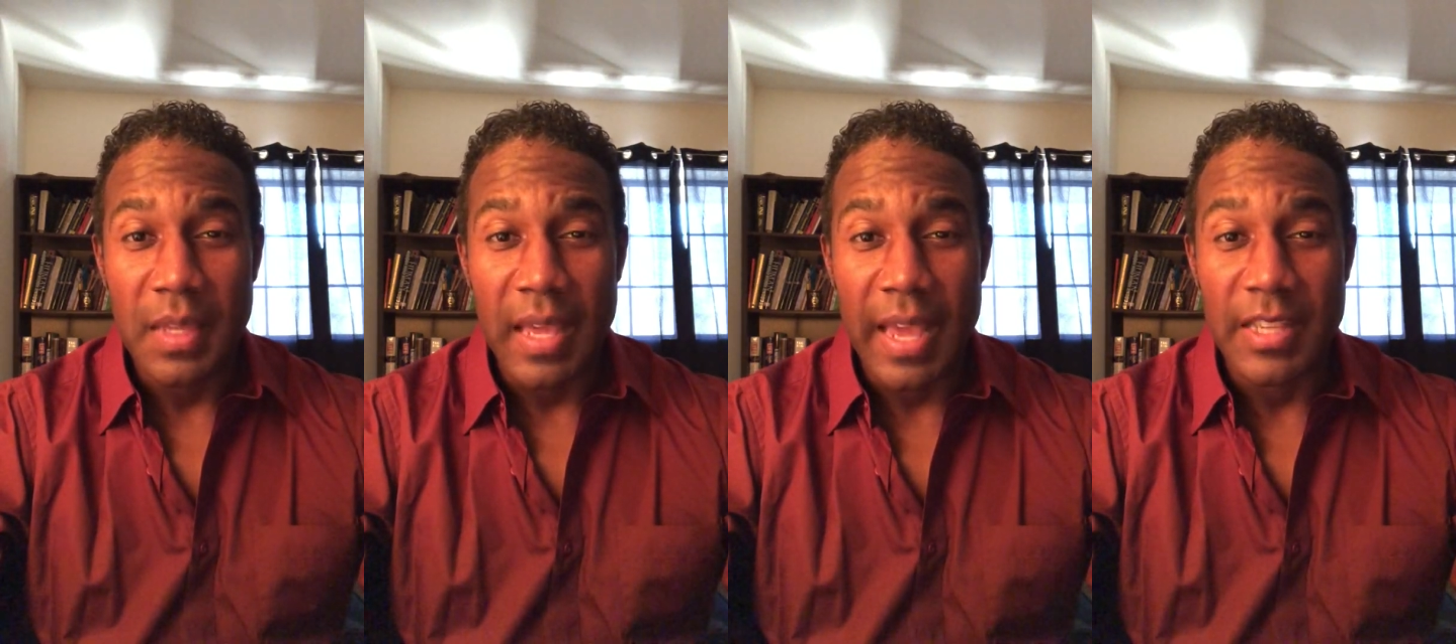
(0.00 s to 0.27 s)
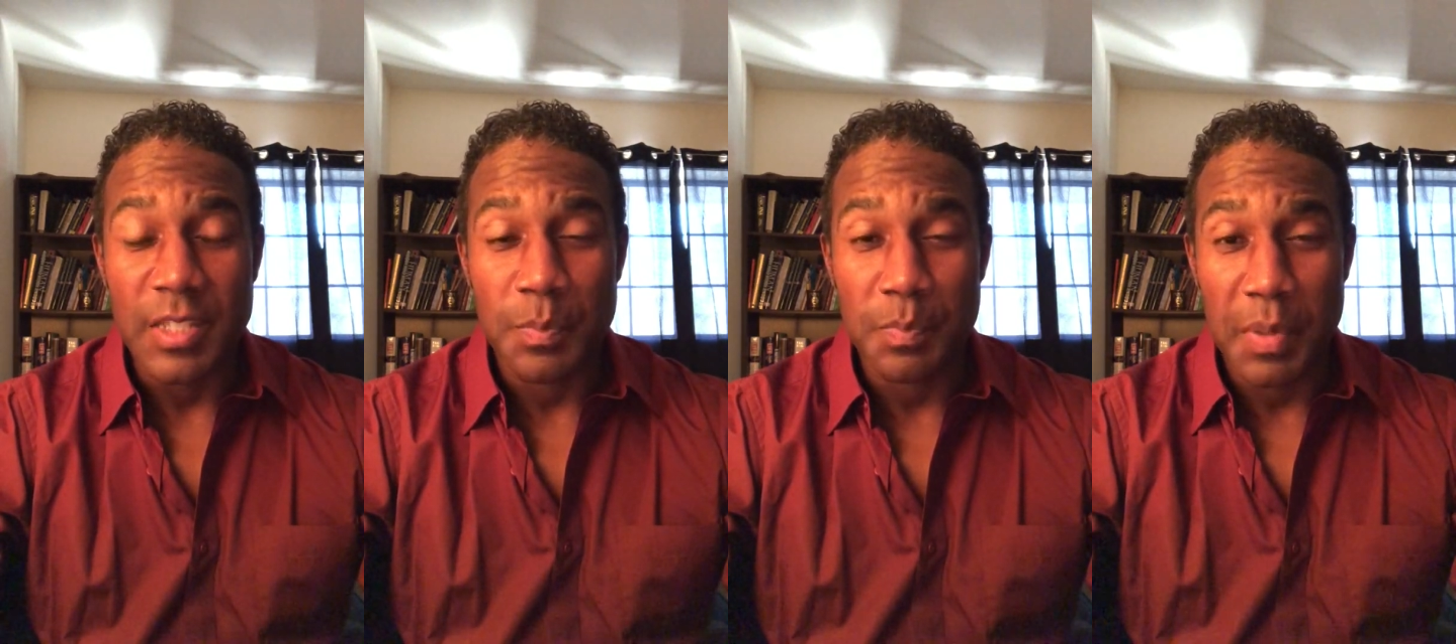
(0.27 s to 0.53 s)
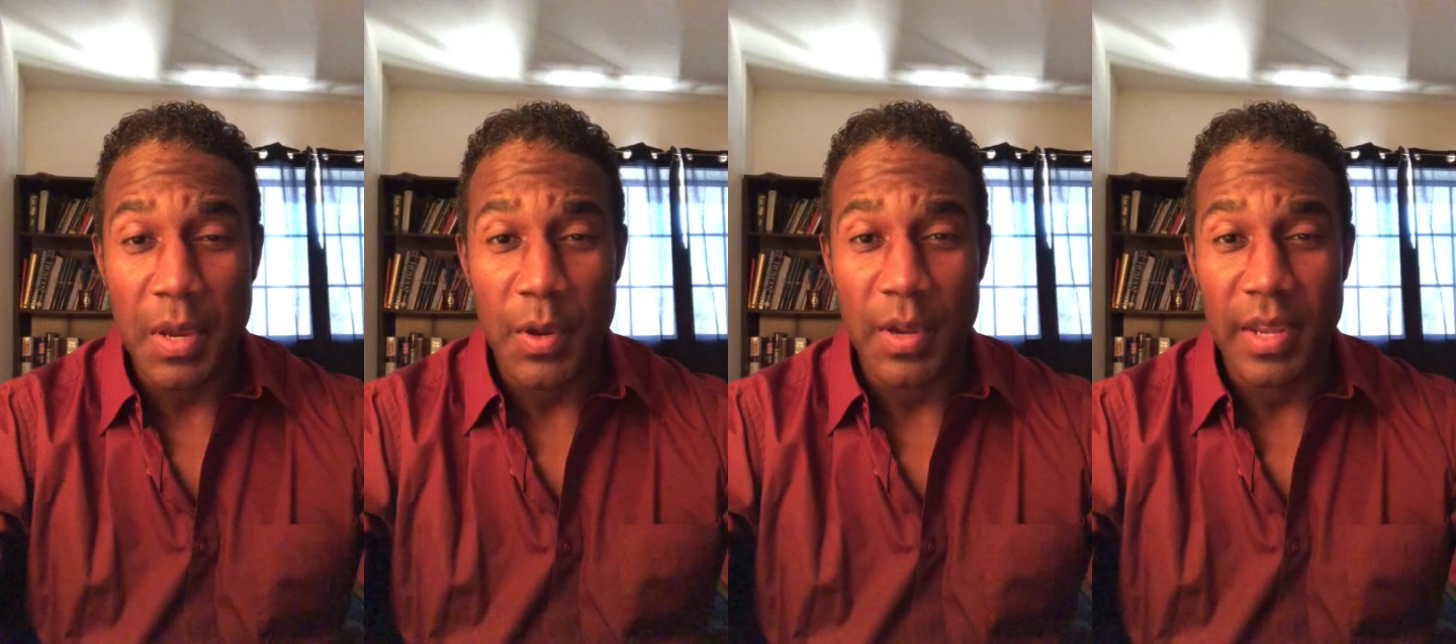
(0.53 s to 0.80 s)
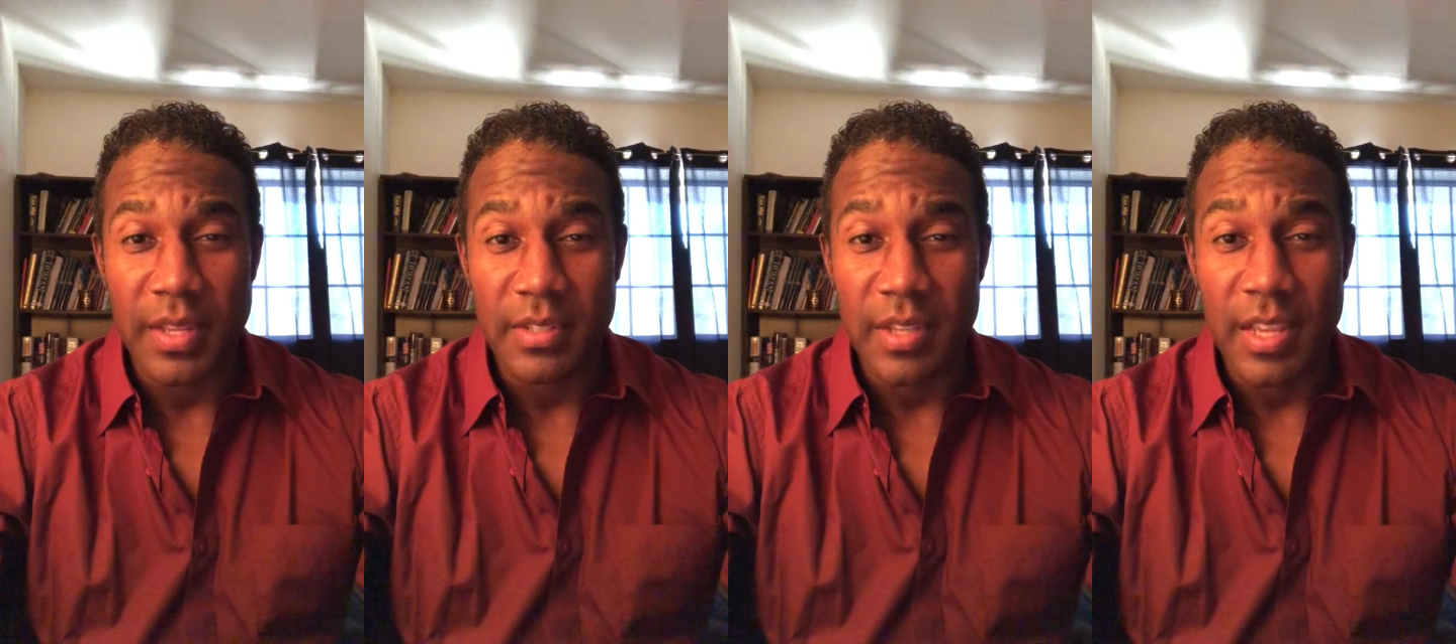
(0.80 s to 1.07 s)

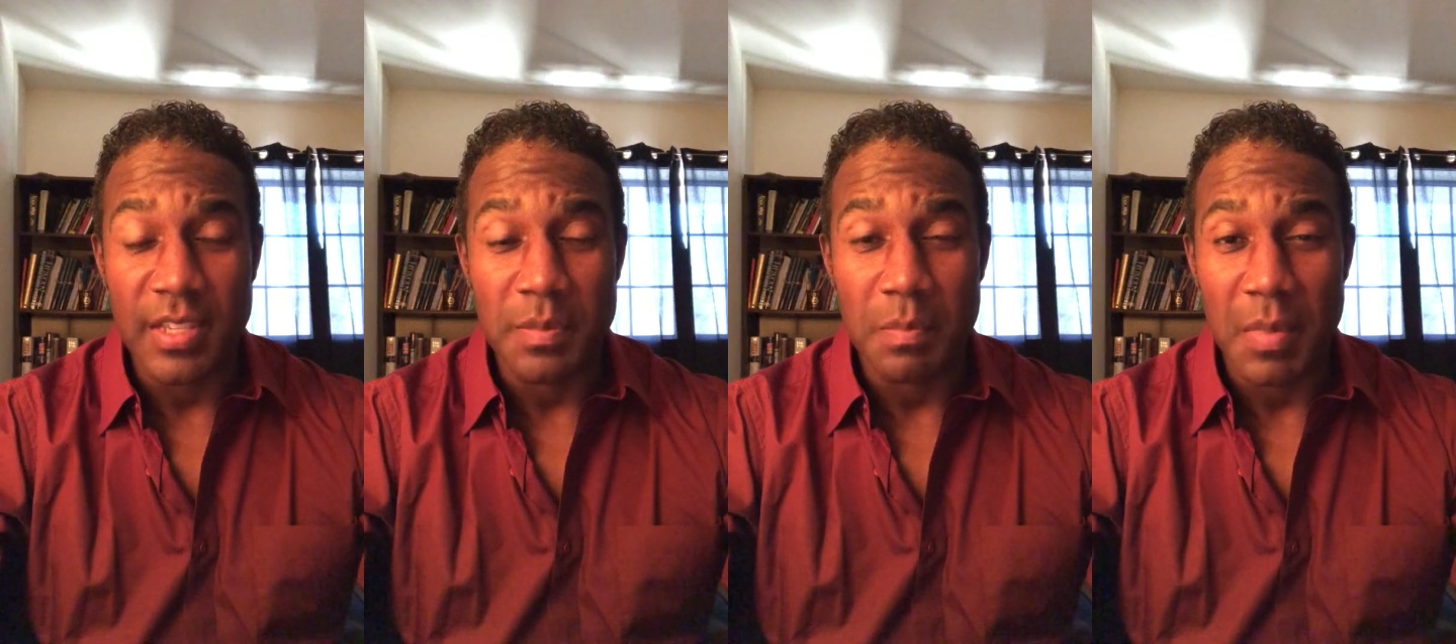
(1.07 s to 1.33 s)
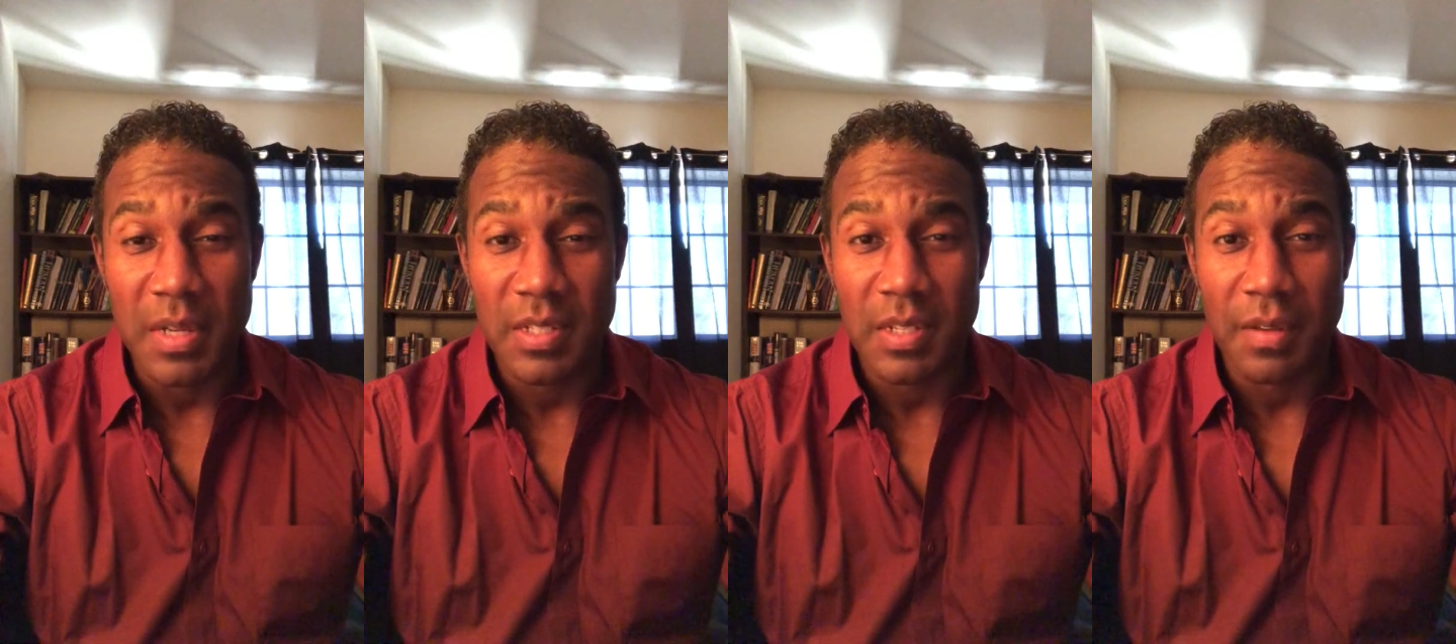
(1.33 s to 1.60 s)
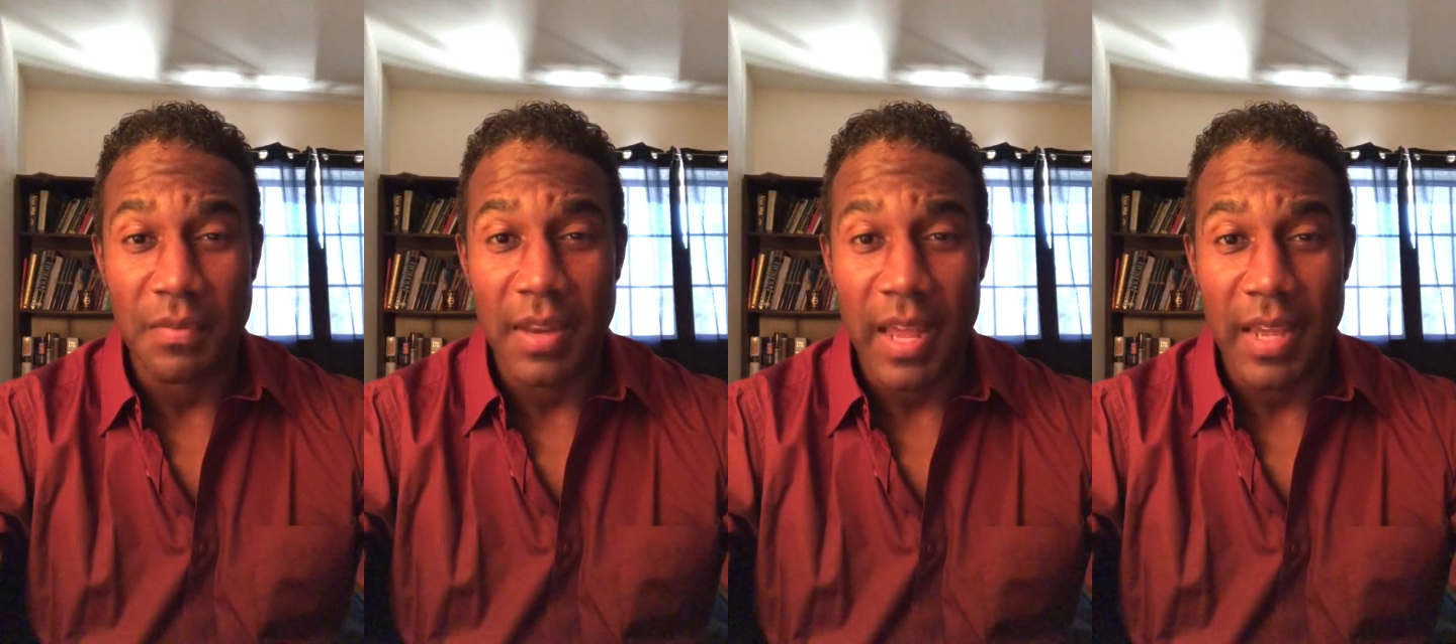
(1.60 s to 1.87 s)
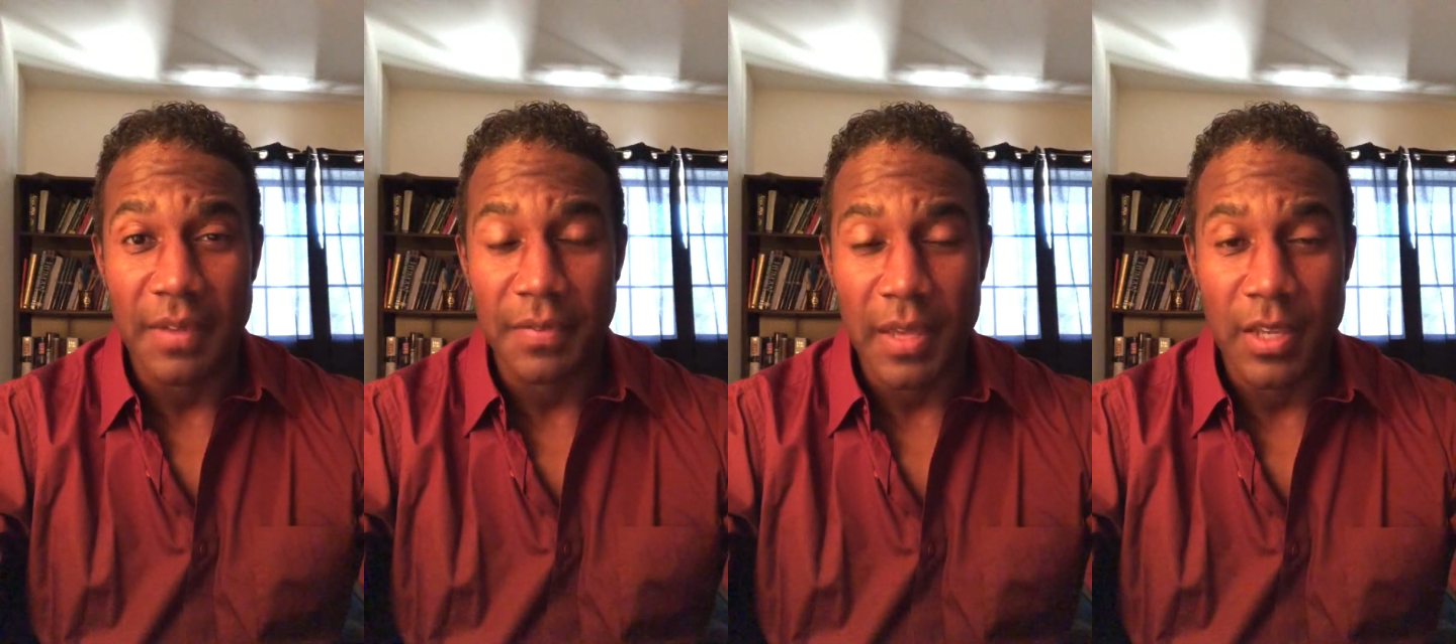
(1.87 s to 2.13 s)
experience as much of
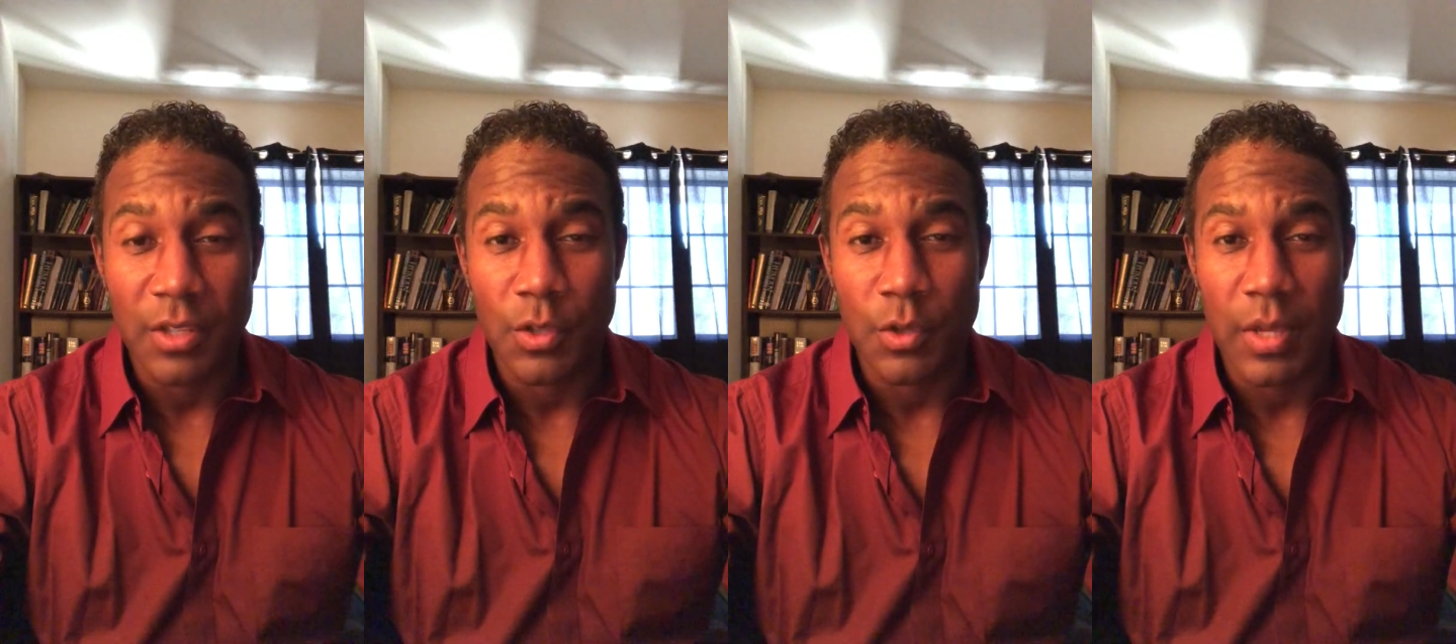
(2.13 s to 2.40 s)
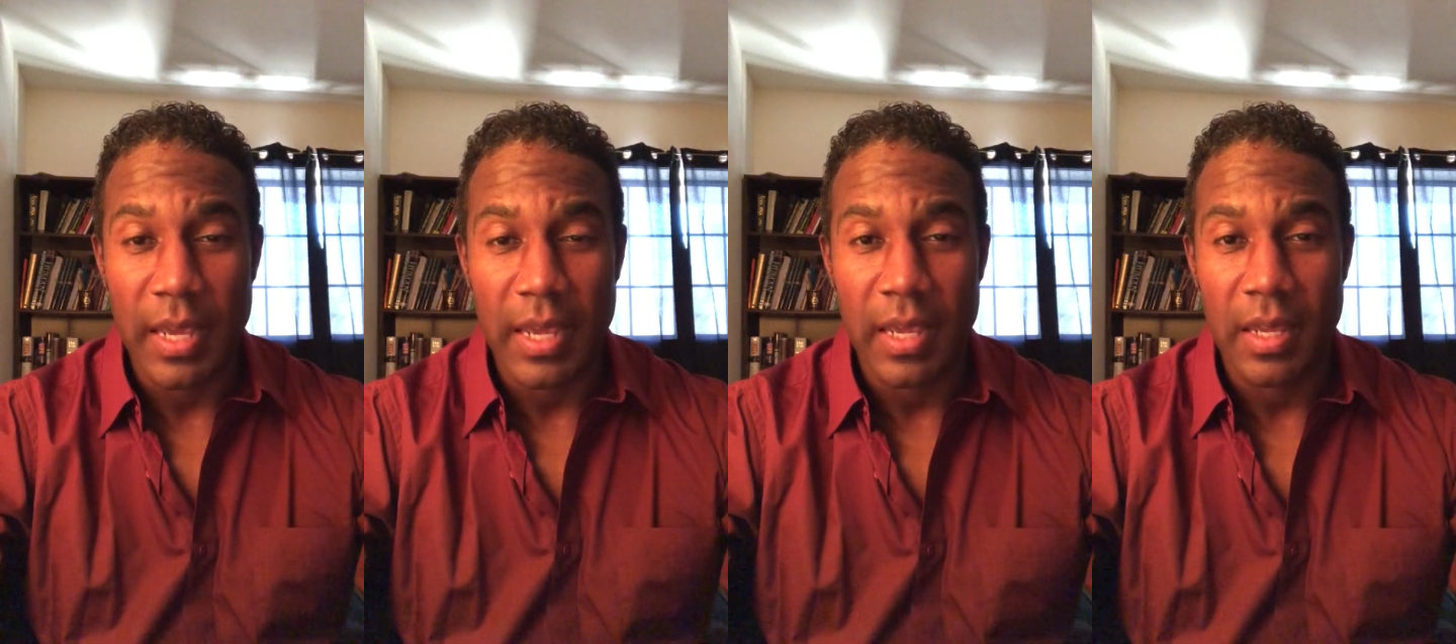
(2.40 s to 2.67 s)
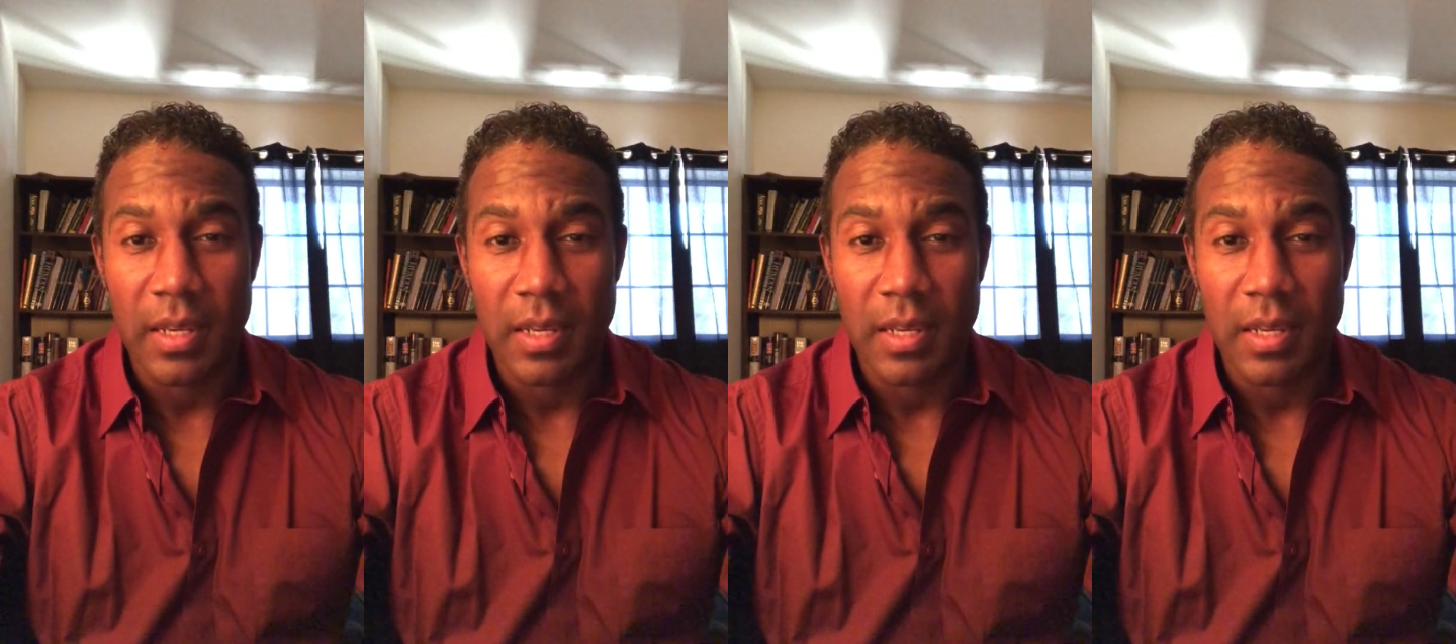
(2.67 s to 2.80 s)
life as you can.